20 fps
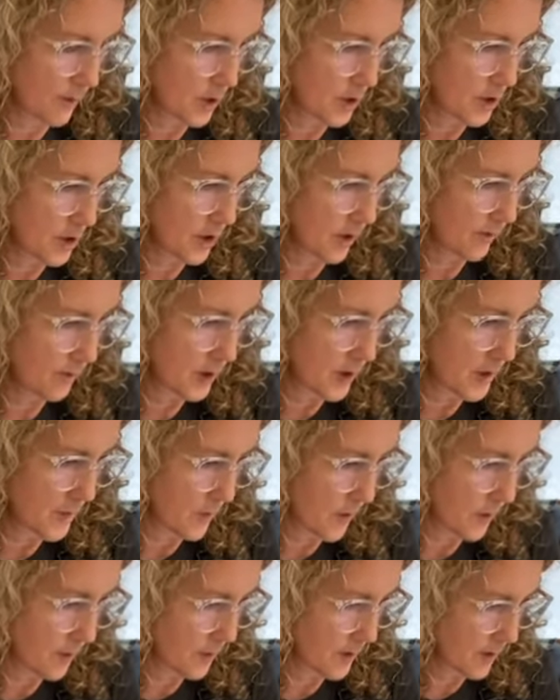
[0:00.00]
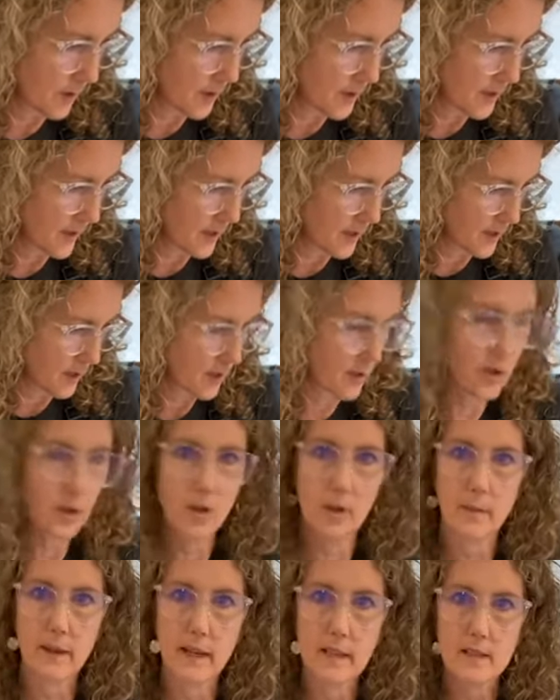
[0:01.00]
Fusion. I've just popped those into the
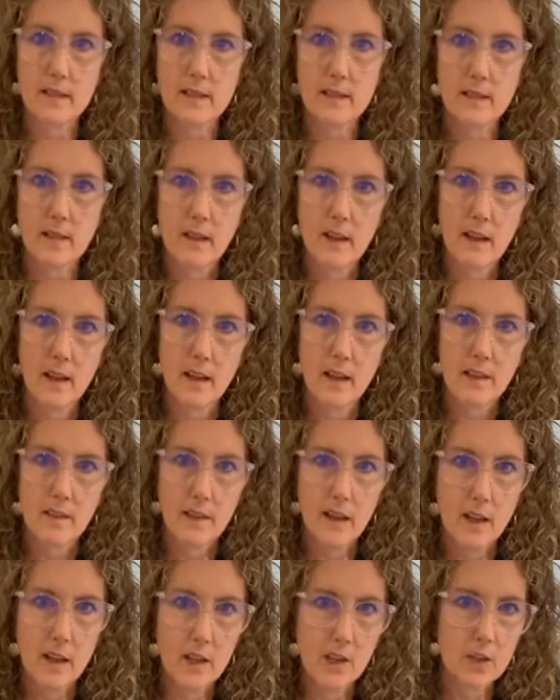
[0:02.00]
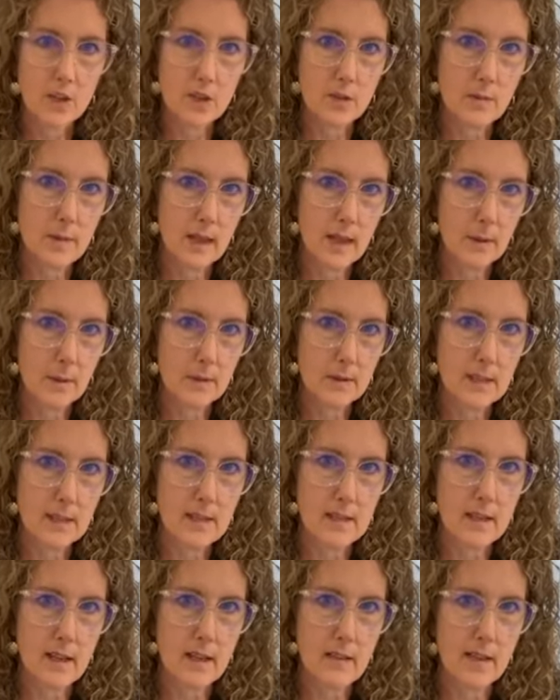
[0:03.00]
comments there. You should be able to
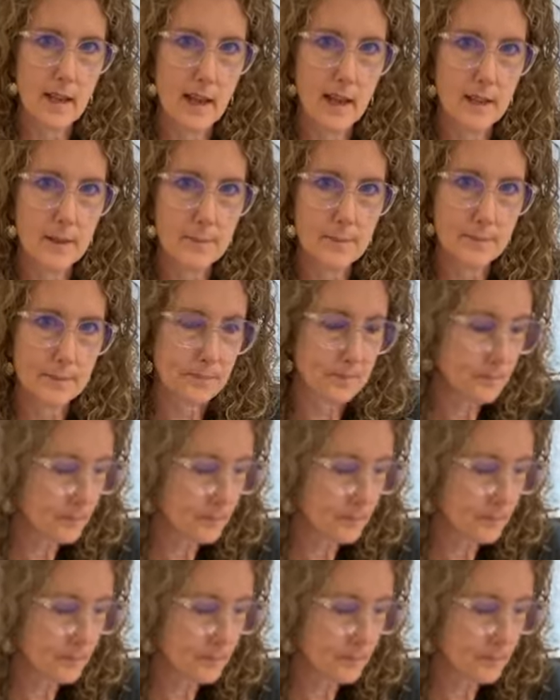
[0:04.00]
see that.